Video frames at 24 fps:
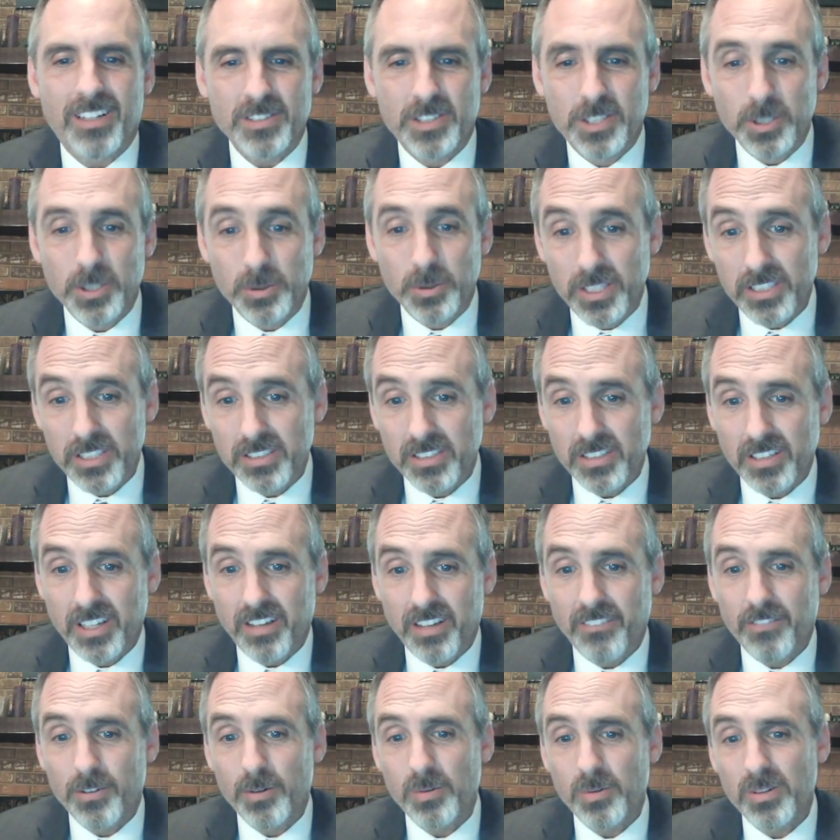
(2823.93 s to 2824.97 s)
Dewey's looking
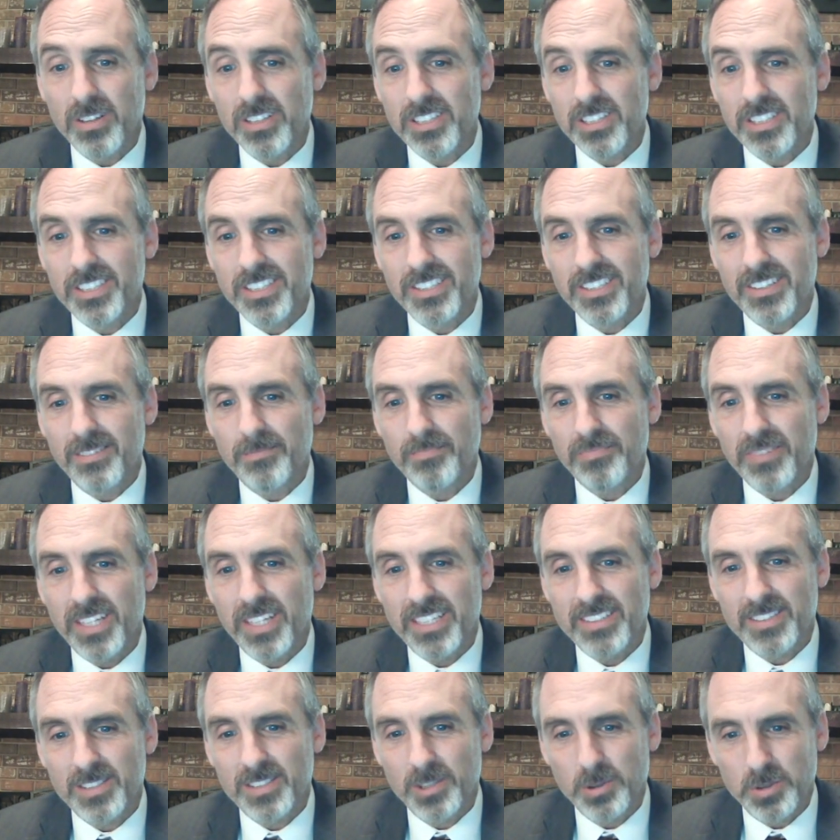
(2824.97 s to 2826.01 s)
for religion
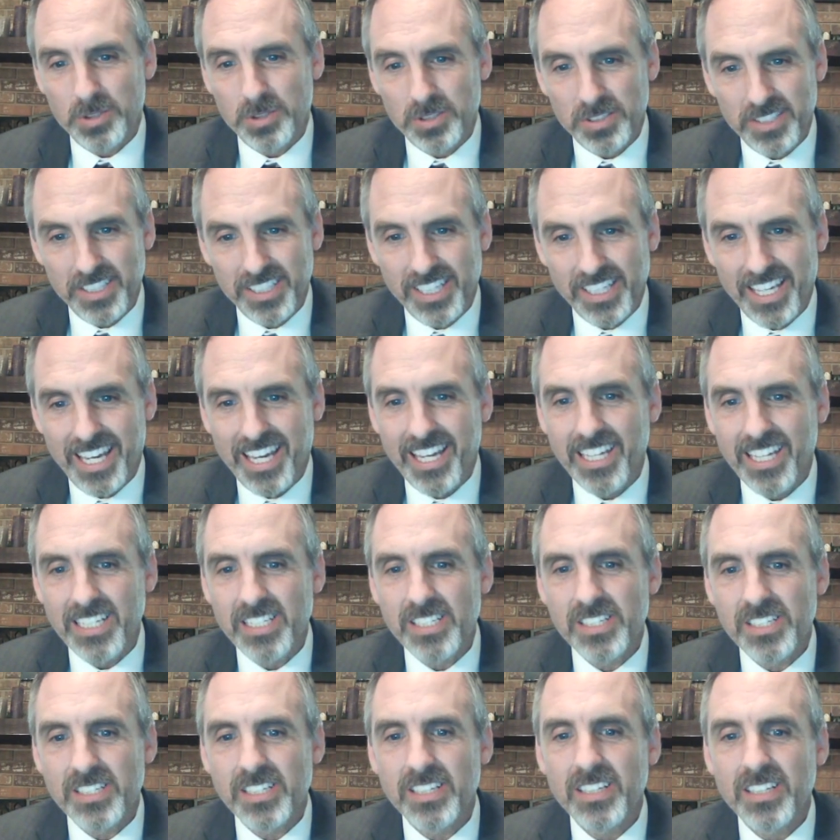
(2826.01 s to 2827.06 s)
that's socially
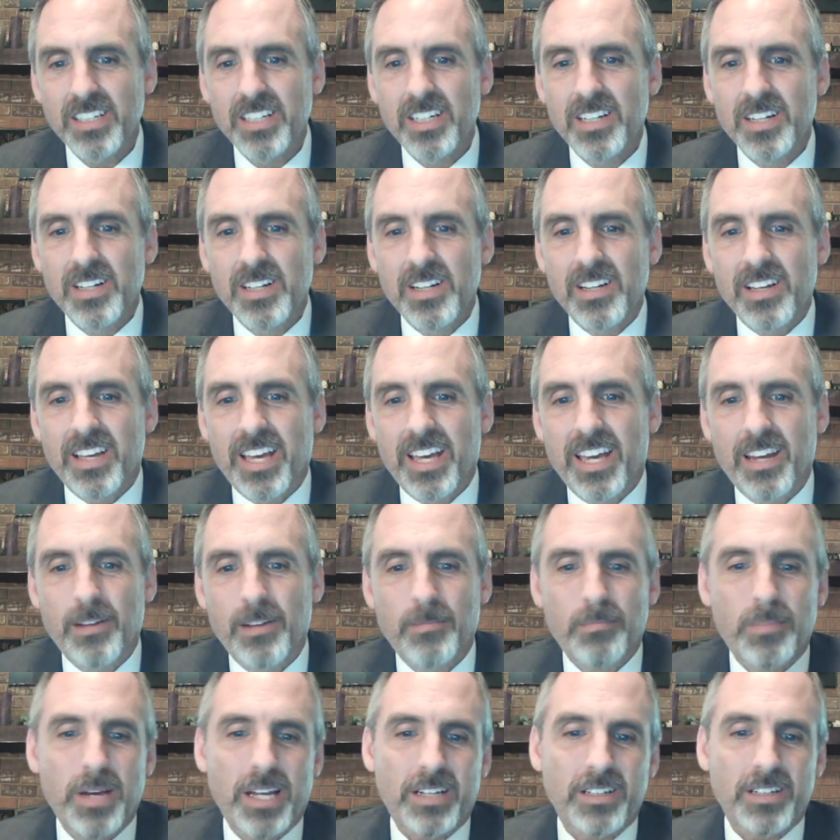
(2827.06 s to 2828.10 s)
engaged, and
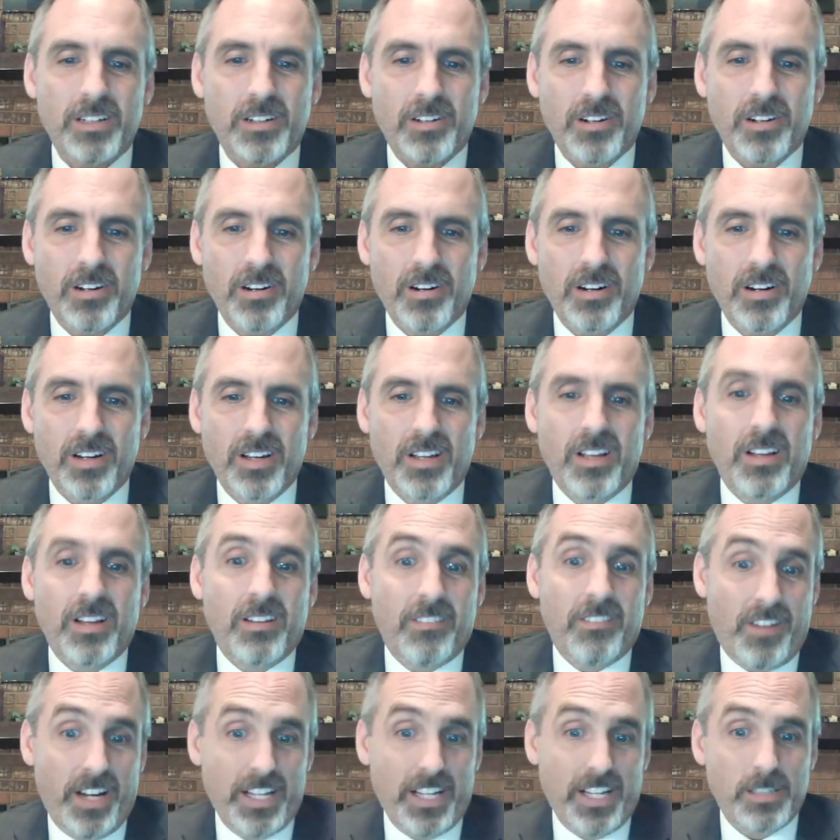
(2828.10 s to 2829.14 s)
Ambedkar
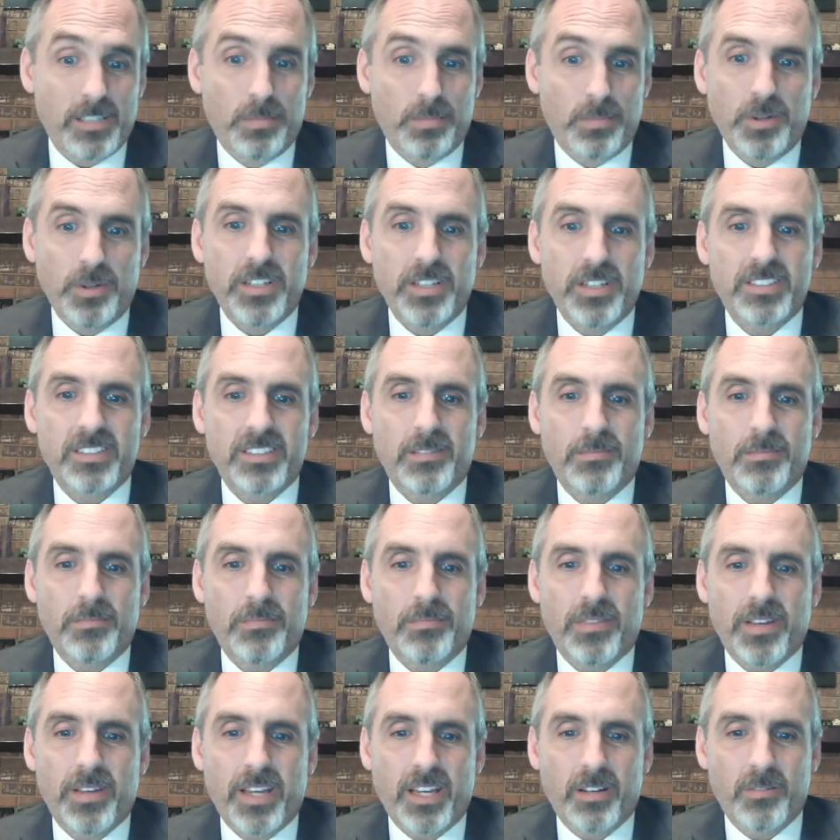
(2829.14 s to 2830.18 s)
finds
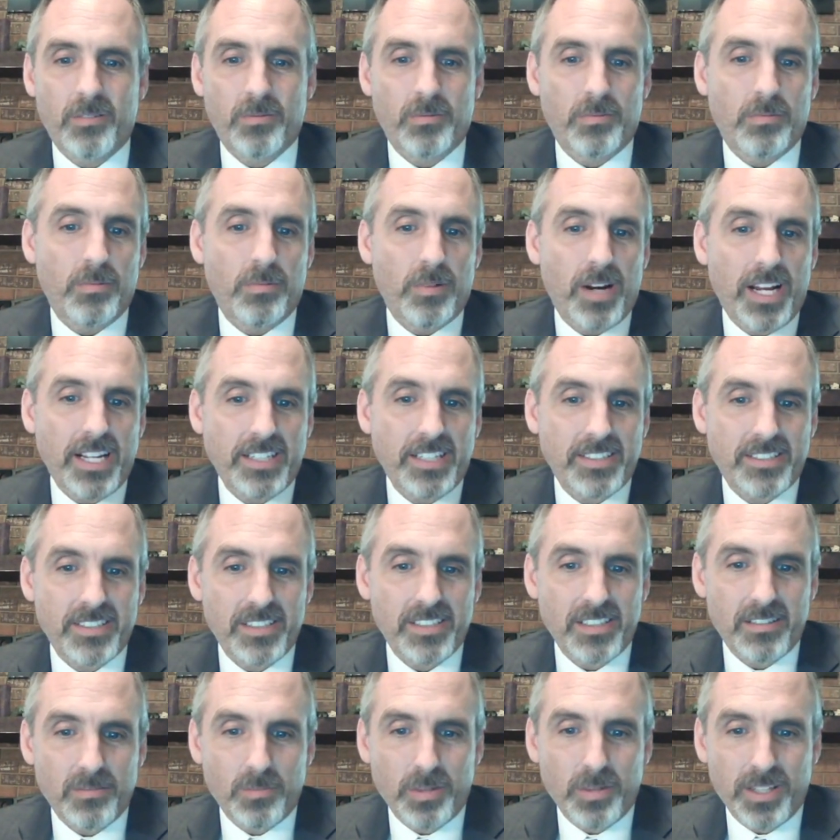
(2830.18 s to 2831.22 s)
Buddhism and writes
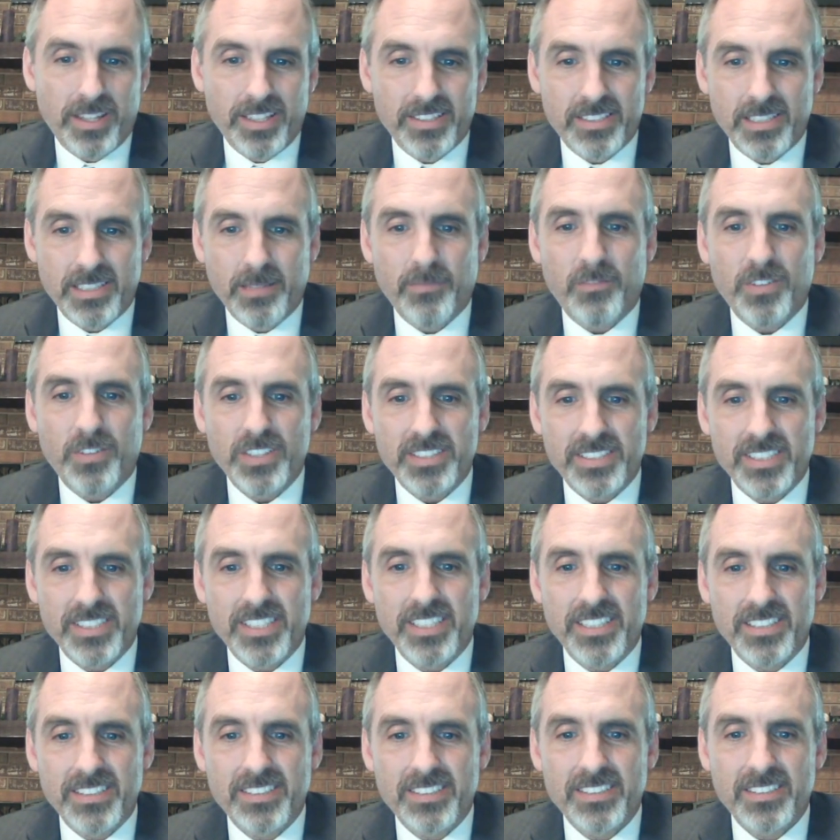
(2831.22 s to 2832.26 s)
it with its
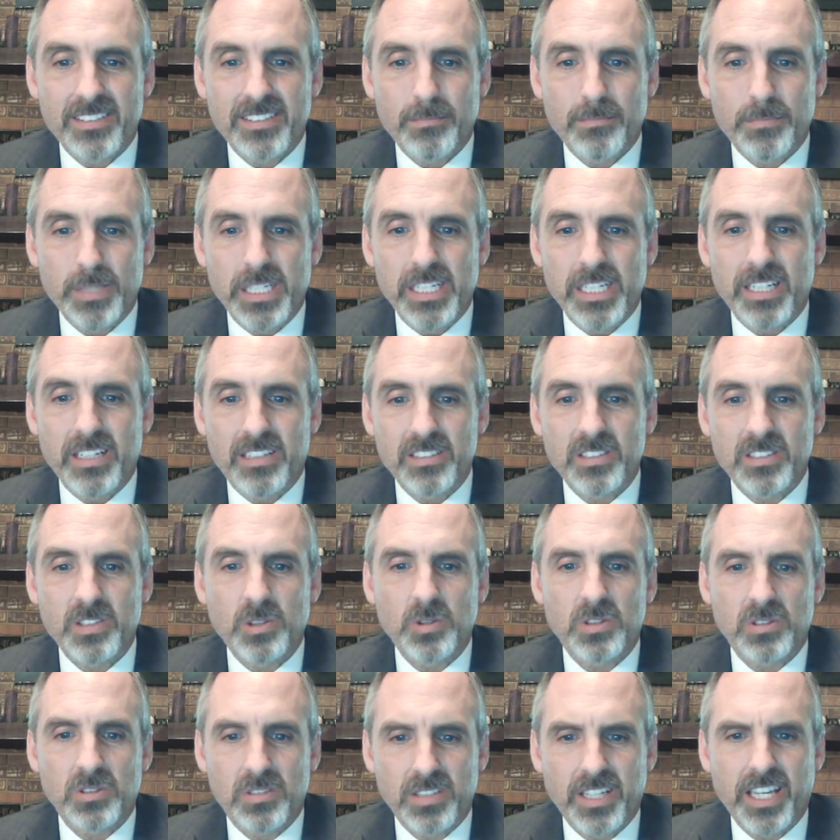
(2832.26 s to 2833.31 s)
emphases being on
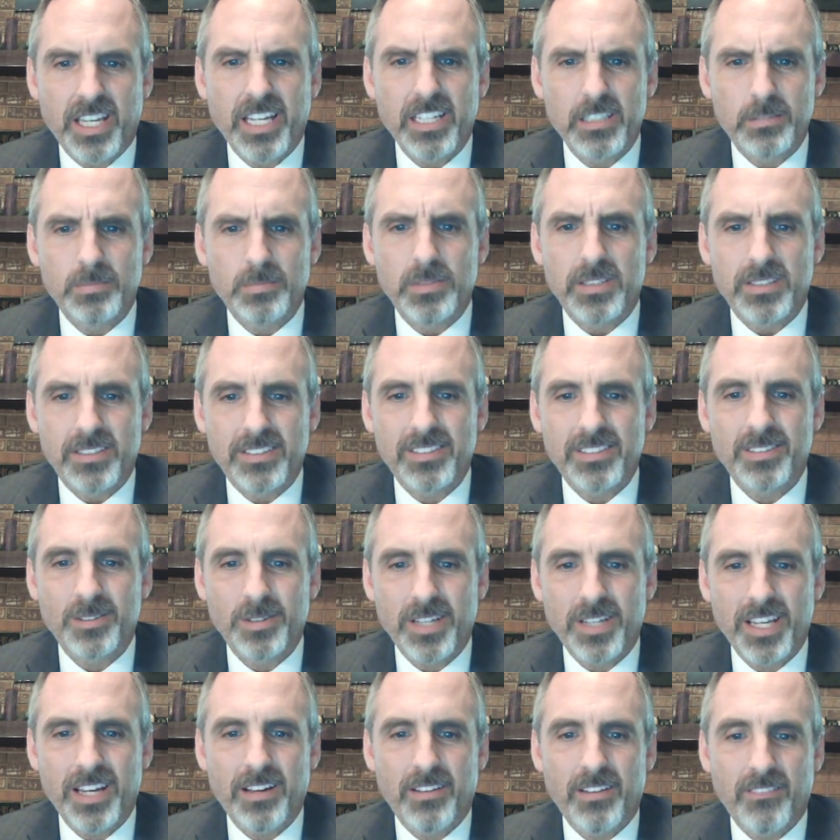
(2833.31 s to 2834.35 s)
social engagement. So
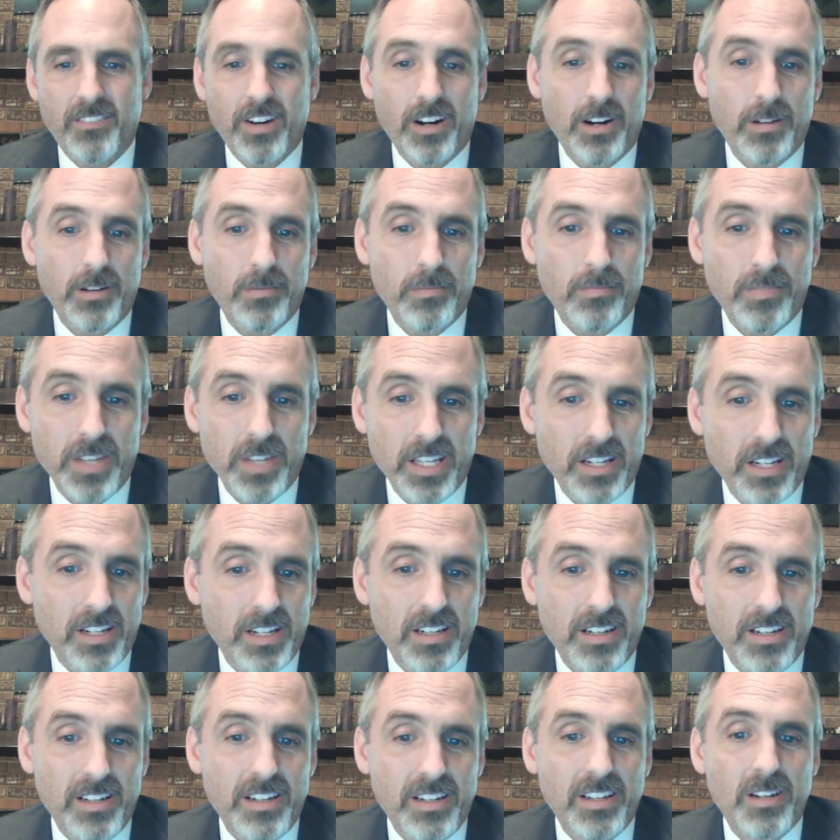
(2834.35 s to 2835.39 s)
yeah, in
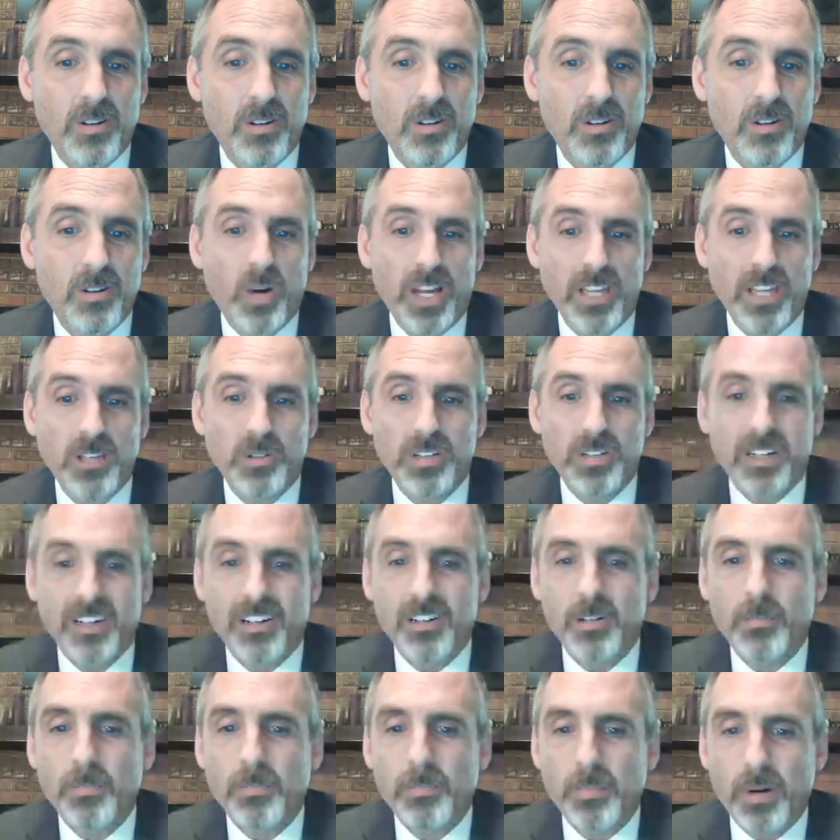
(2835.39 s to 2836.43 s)
a way you could call
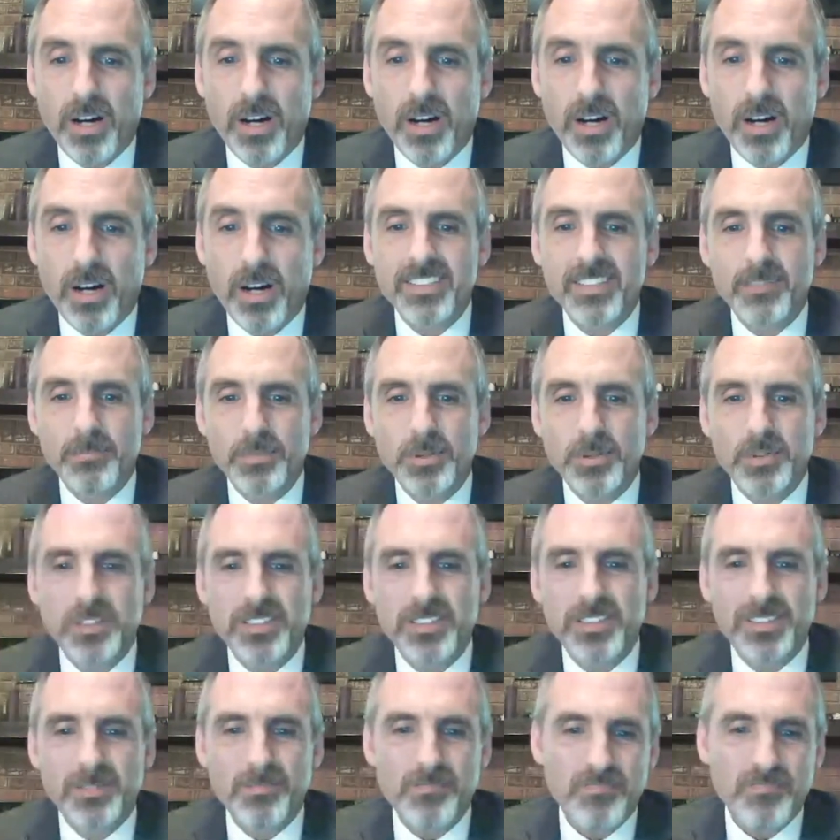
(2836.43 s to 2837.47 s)
it Protestant
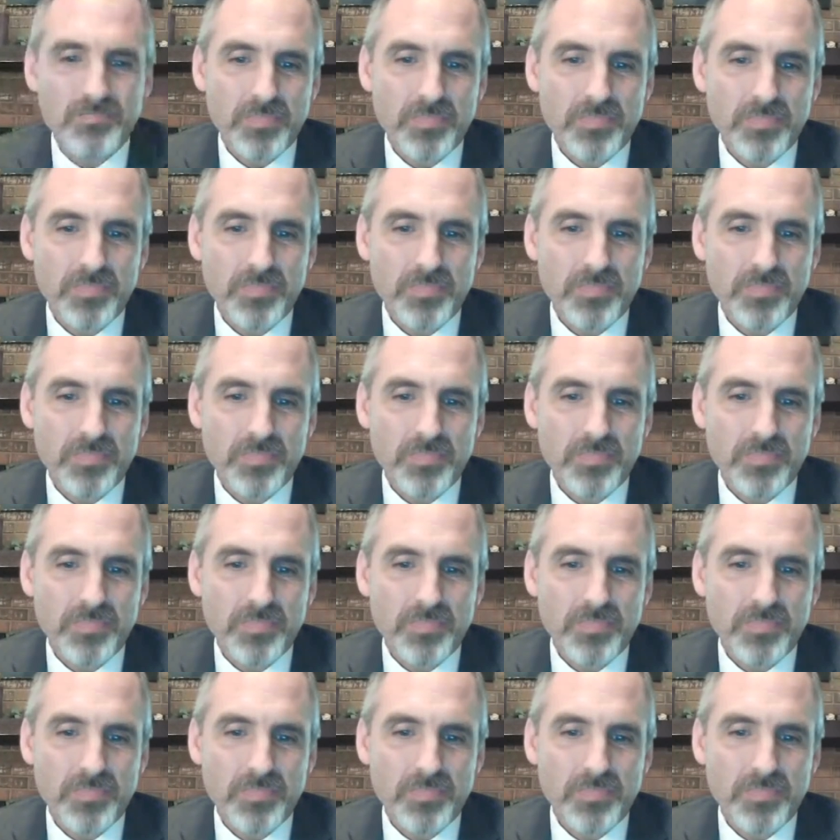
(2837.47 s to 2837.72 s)
Buddhism.